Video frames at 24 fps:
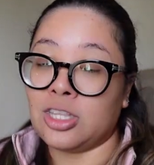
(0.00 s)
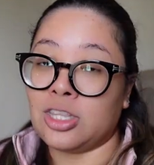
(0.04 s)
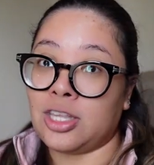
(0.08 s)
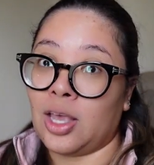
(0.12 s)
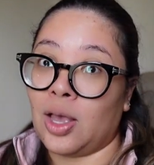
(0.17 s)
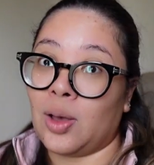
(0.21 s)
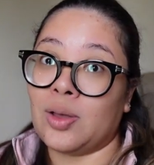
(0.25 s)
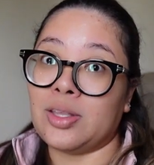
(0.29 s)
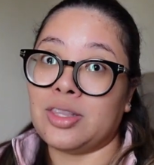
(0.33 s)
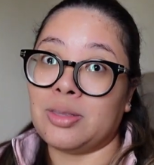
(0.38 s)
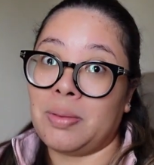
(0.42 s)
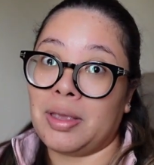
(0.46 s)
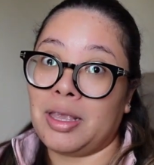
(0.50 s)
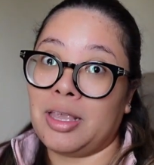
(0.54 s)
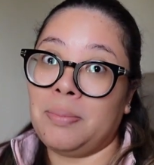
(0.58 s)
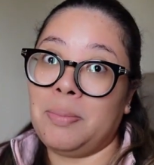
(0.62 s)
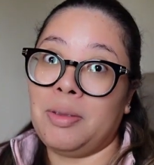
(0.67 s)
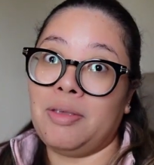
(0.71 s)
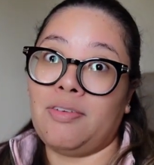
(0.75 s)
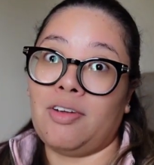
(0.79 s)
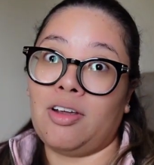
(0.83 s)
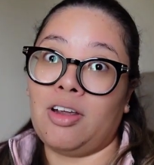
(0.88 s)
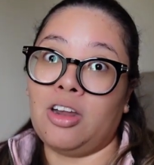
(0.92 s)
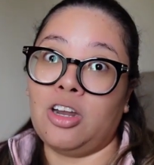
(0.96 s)
So it's making
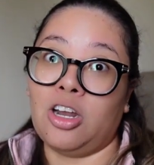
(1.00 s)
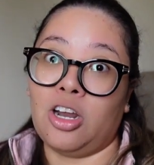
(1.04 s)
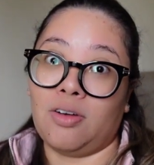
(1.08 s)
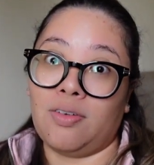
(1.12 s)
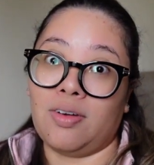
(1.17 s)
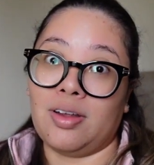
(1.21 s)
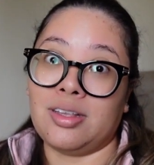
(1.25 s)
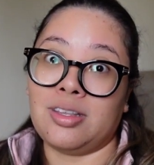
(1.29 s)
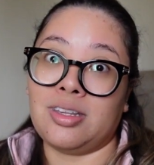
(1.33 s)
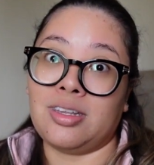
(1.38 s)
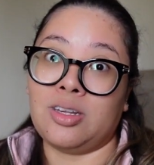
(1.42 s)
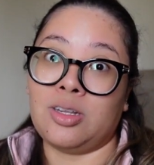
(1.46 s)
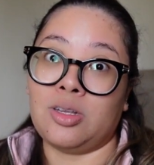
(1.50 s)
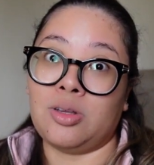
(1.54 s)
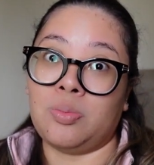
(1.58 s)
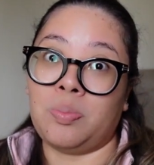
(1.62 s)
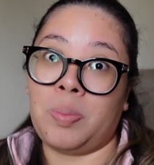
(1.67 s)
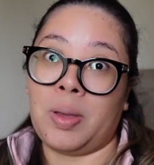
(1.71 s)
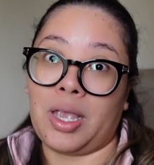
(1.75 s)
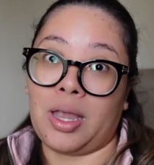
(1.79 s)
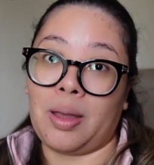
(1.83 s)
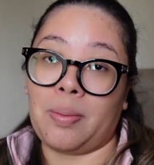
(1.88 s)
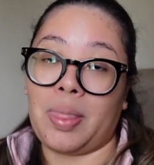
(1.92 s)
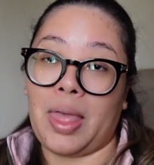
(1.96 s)
me very nervous to
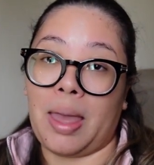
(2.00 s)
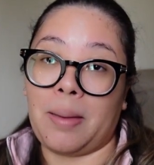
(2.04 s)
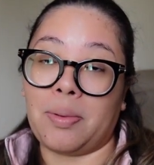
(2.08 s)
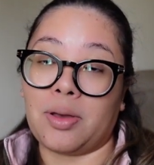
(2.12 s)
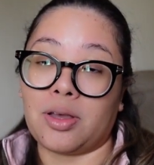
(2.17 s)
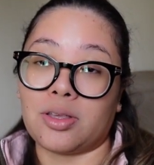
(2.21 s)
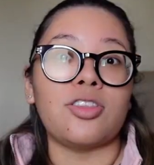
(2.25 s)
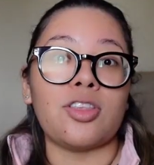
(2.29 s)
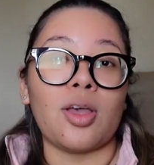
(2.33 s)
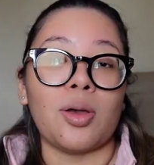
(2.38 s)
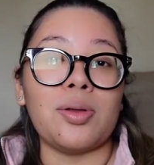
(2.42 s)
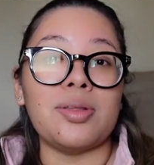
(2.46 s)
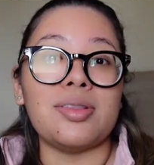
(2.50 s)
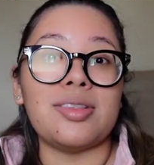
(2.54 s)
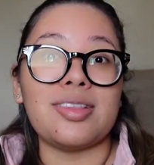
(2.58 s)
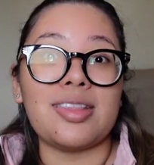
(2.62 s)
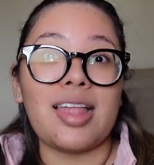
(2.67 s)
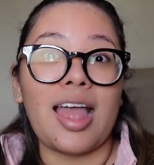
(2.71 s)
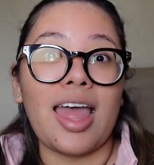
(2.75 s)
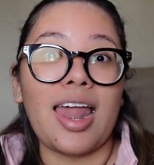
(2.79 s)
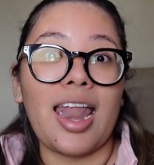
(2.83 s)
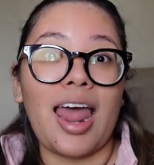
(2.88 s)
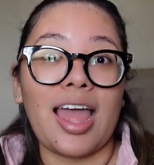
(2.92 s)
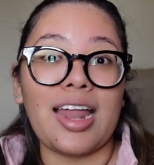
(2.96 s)
pick up that book. So
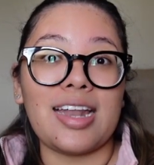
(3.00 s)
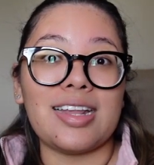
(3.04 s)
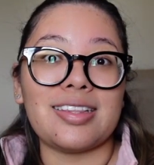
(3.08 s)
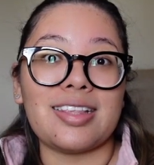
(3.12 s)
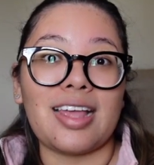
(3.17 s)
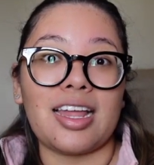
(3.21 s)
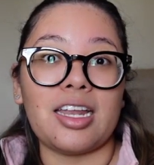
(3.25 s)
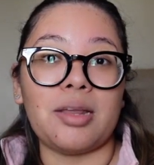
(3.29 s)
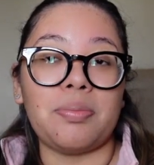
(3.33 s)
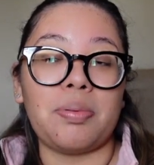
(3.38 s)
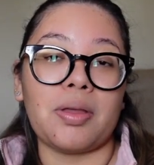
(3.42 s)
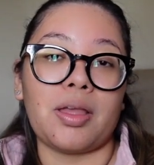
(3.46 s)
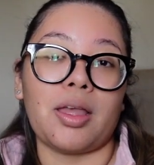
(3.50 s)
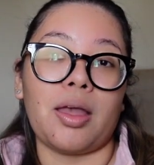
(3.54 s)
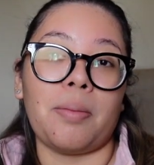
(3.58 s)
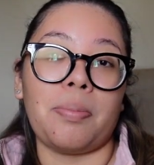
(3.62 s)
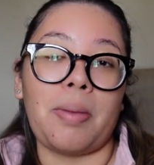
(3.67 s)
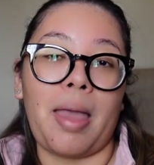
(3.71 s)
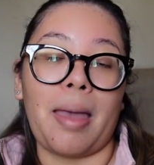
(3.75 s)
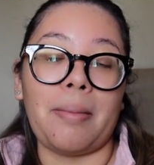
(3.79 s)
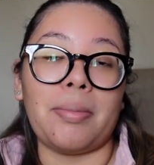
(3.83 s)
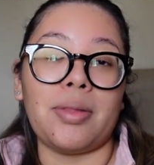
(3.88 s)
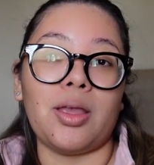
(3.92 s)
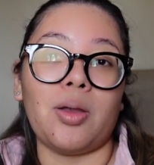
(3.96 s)
instead, I decided to pick up
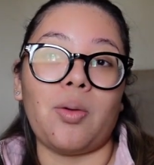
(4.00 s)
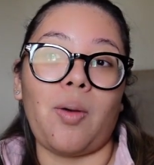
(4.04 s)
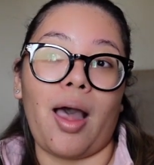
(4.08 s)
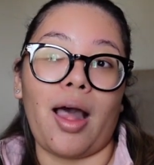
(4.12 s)
Emily